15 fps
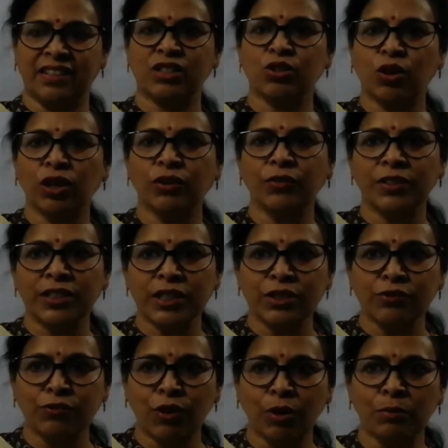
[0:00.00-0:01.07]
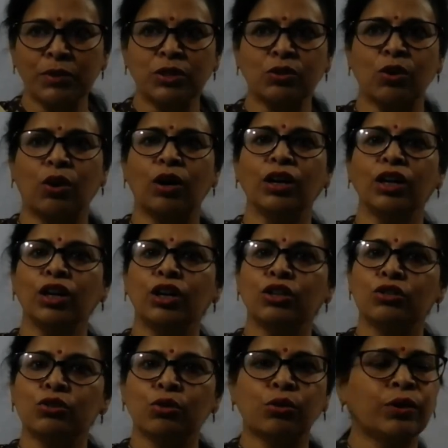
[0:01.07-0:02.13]
The salt which is formed is called
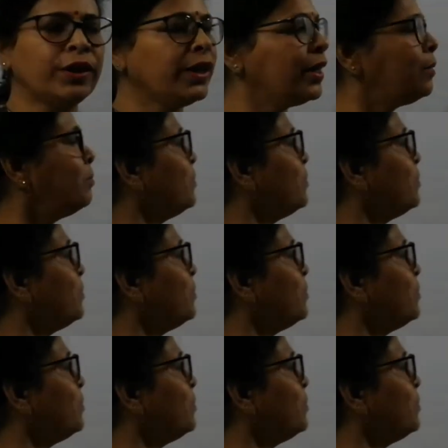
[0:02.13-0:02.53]
sodium